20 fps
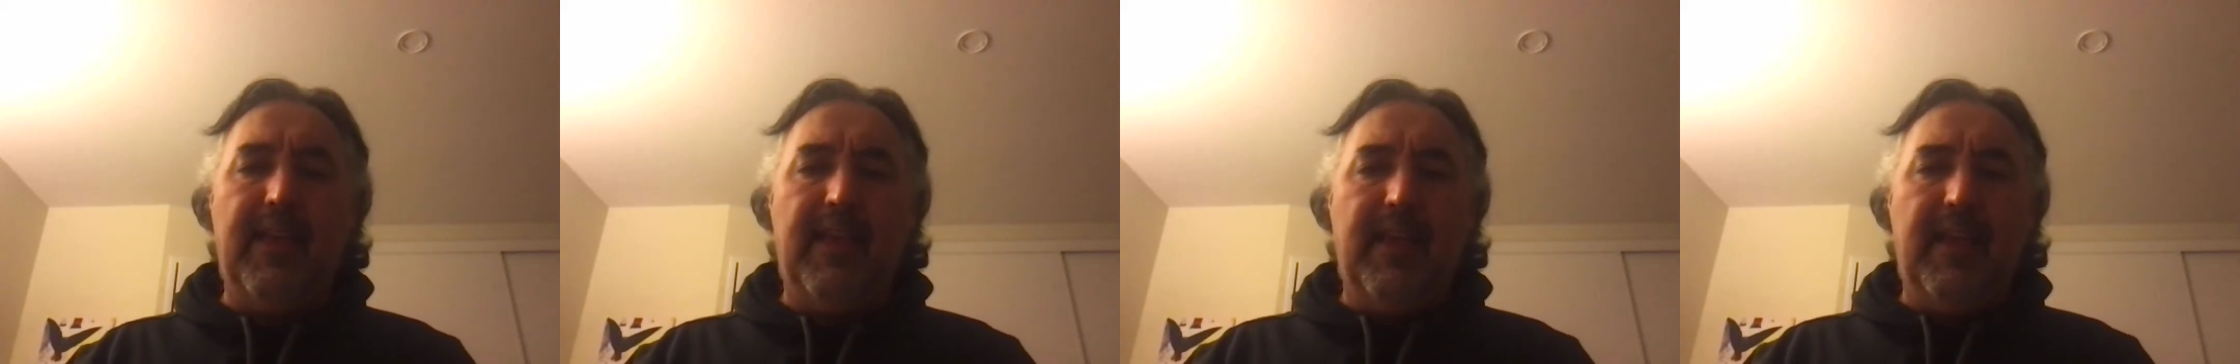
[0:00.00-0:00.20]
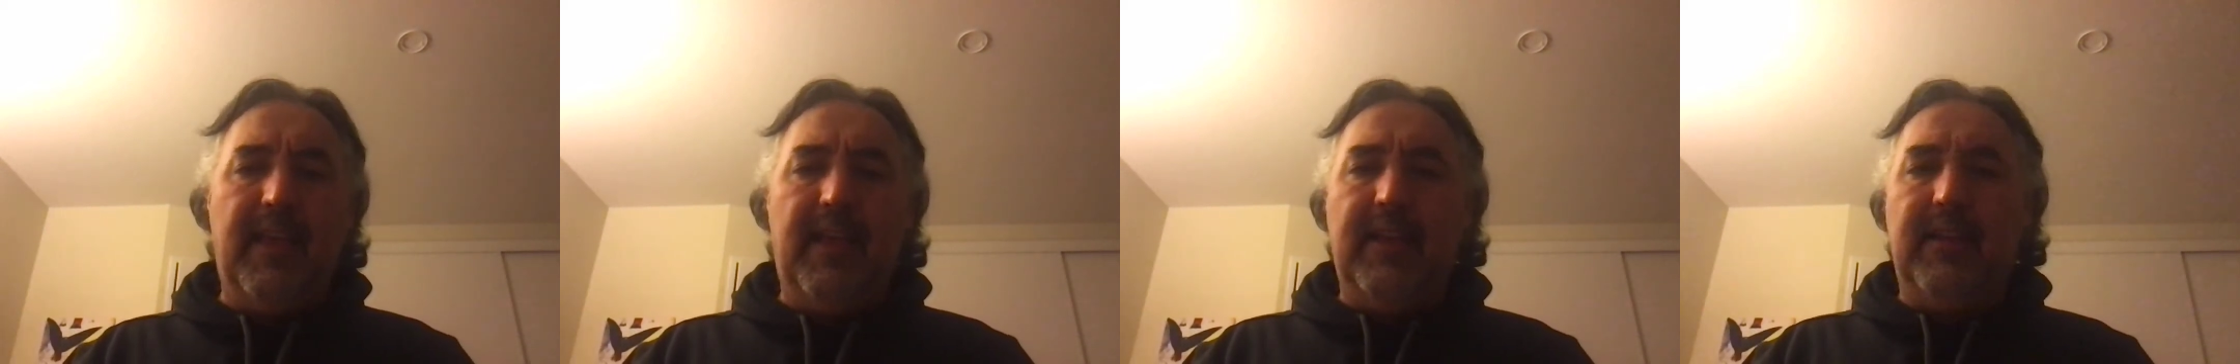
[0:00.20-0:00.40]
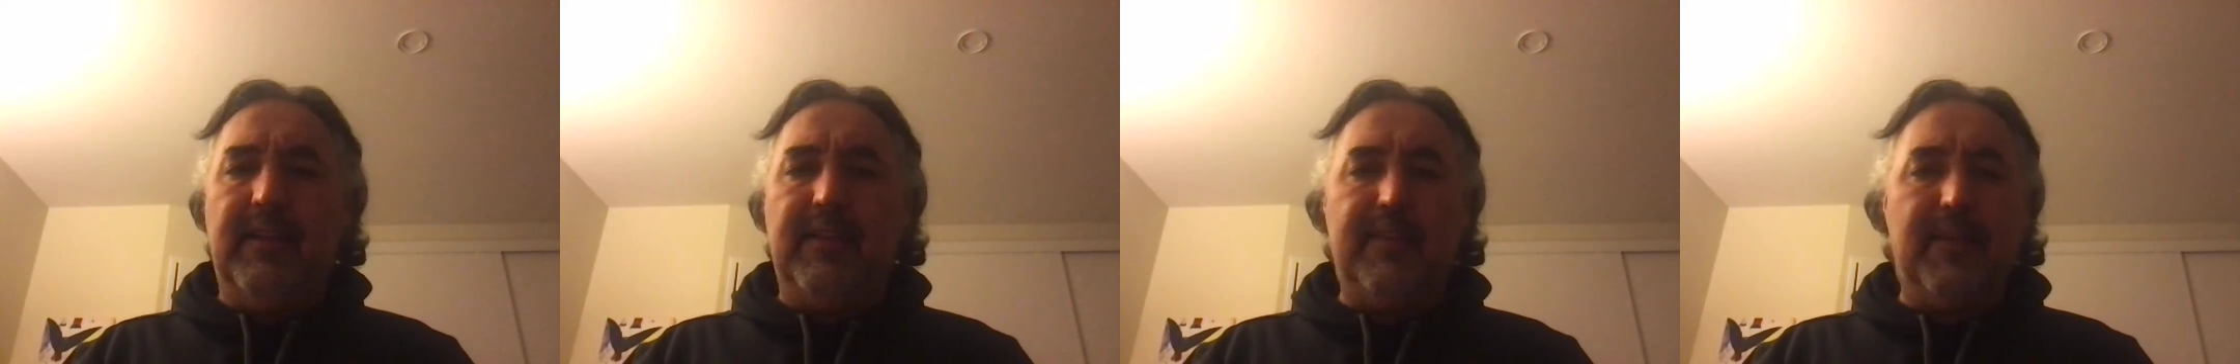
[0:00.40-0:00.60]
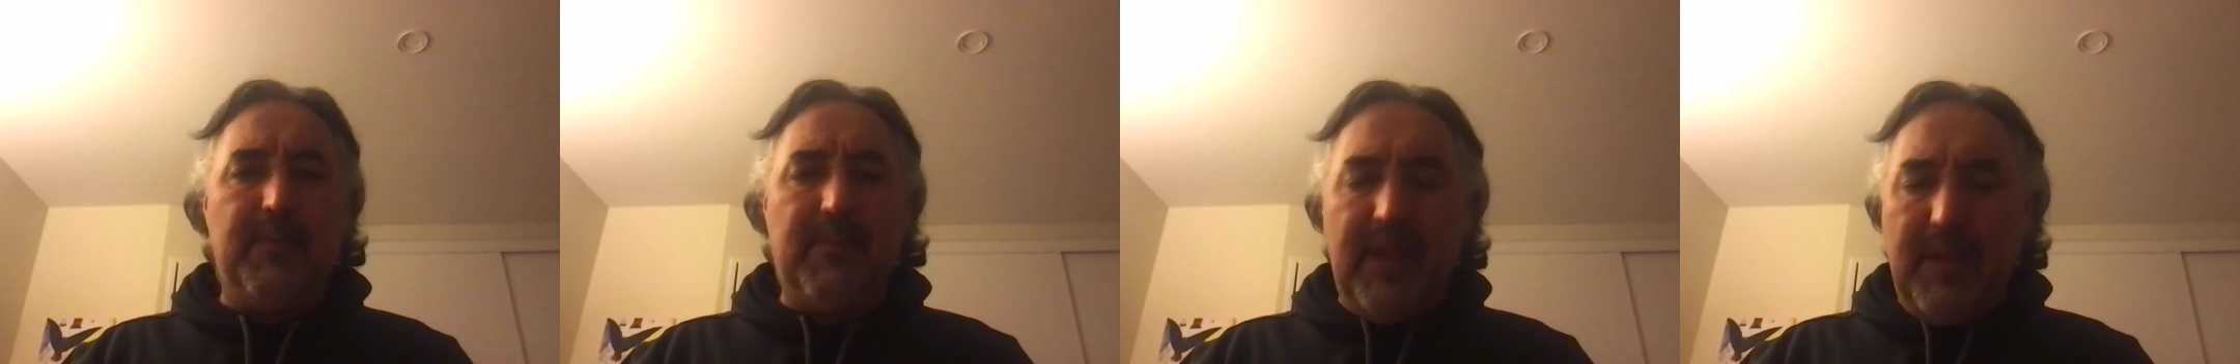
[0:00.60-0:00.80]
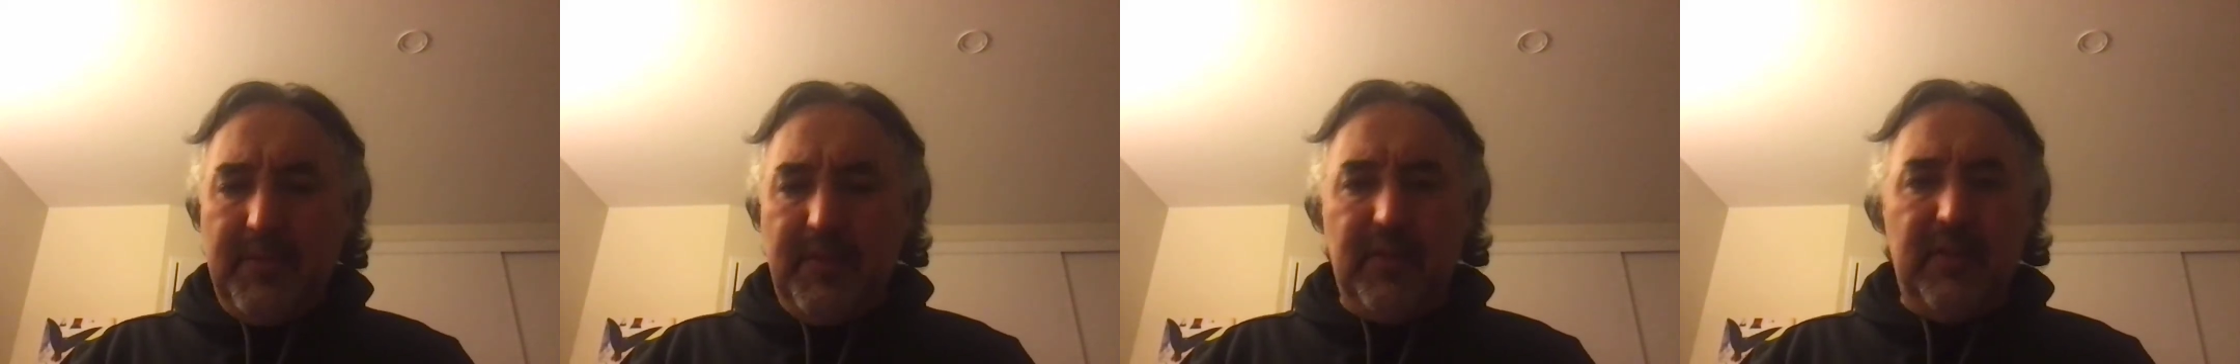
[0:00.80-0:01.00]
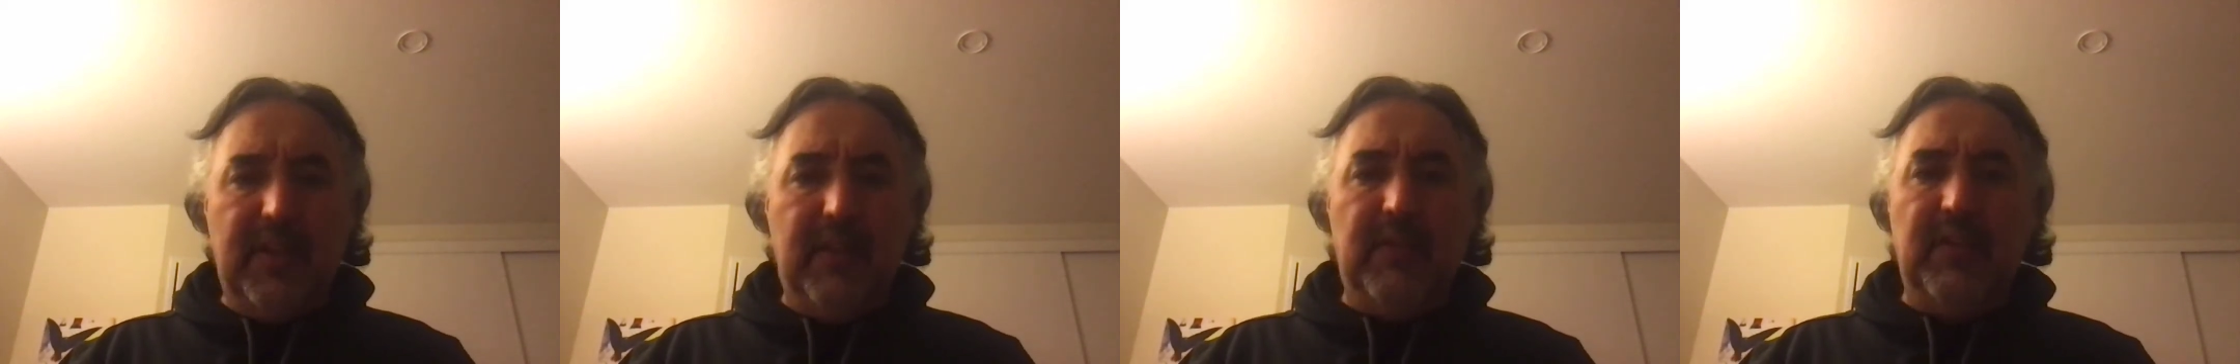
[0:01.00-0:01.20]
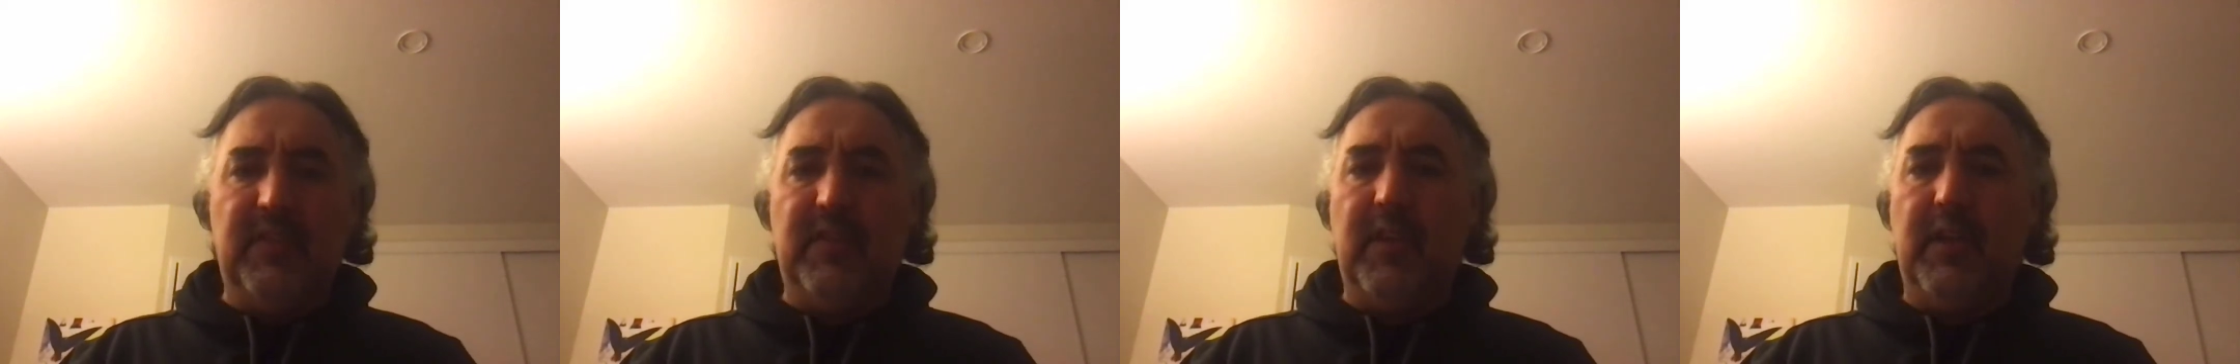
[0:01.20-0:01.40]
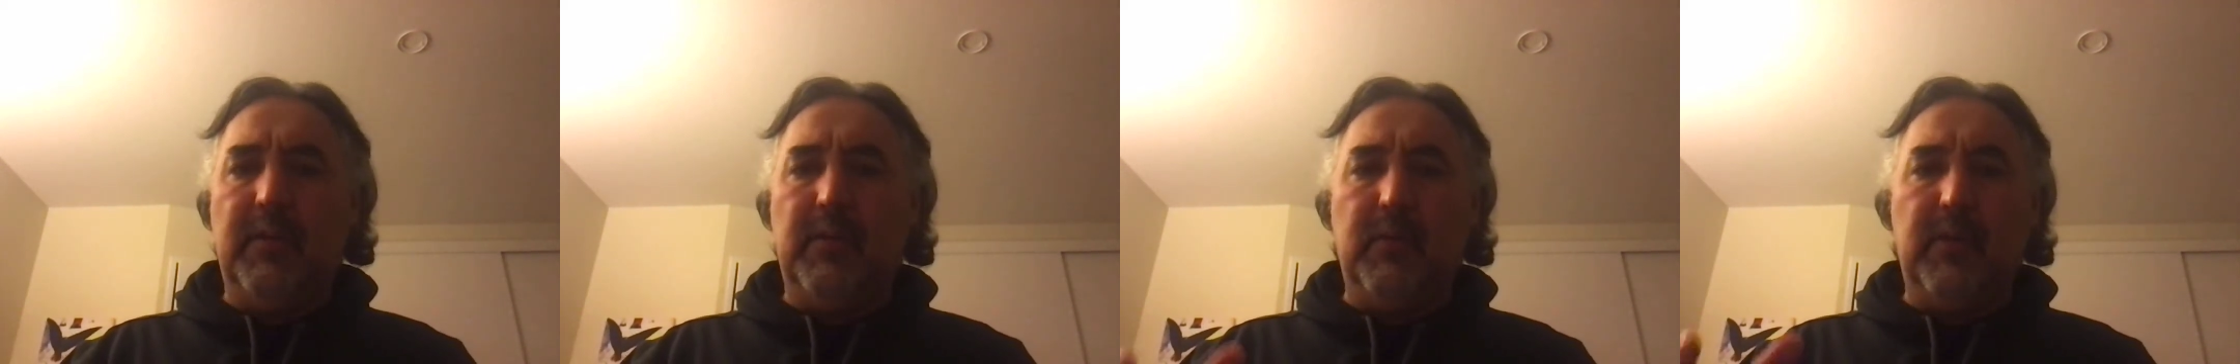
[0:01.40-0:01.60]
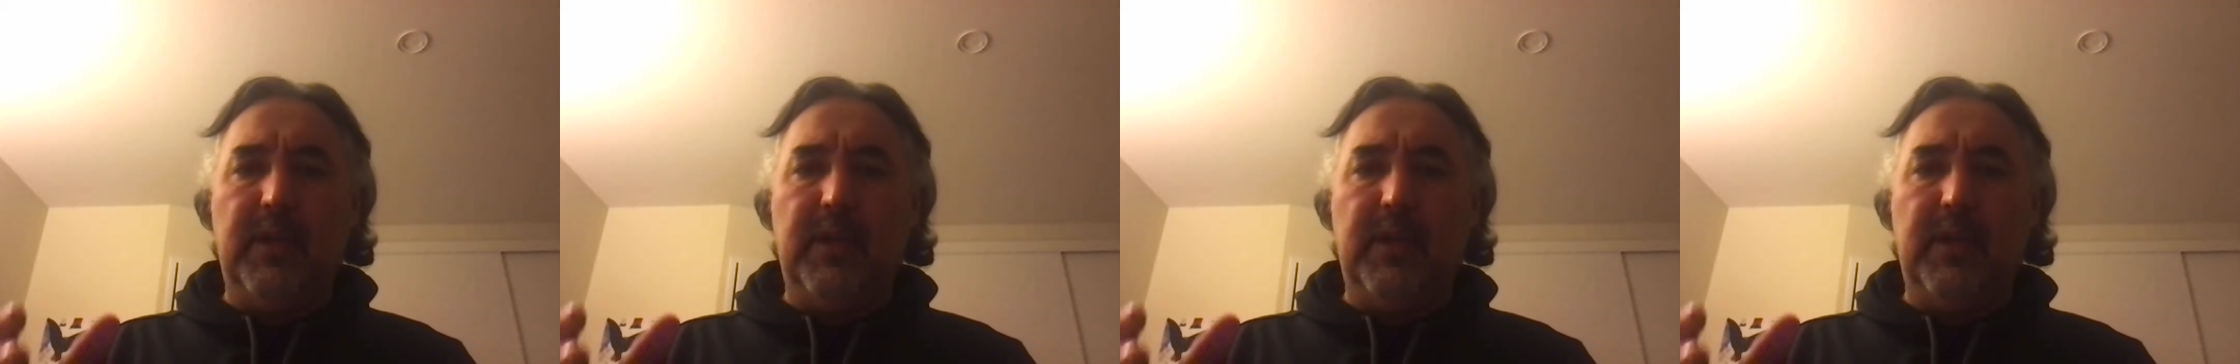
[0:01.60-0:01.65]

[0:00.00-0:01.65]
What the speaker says: and sometimes the TV's on